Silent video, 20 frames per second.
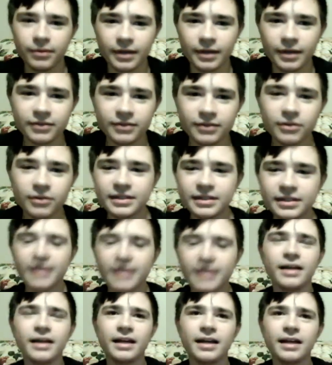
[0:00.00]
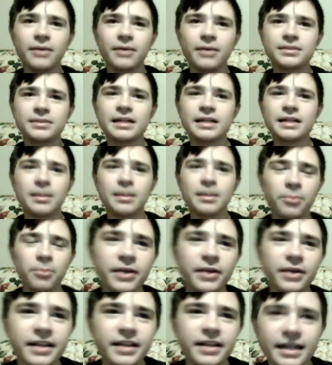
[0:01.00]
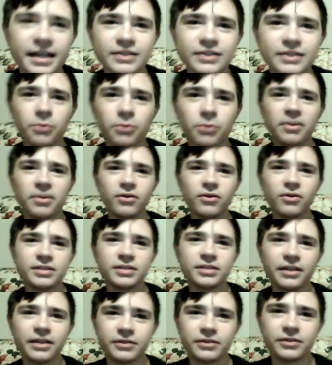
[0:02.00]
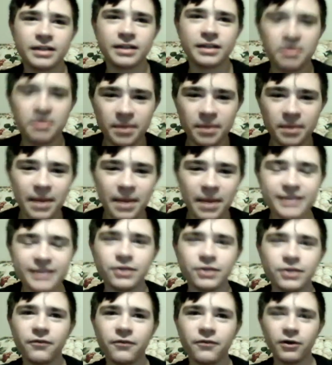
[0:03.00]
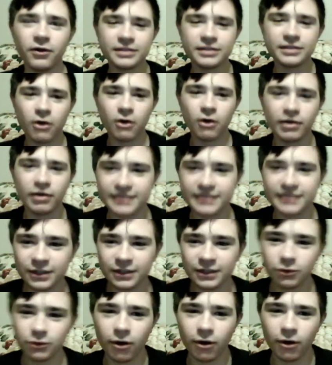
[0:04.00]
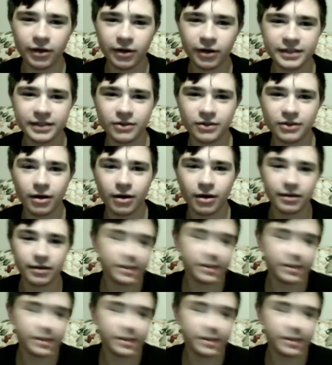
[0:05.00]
It looks like it was incomplete in the end zone, but it looks like there's going to be a pass interference call on Central Arkansas.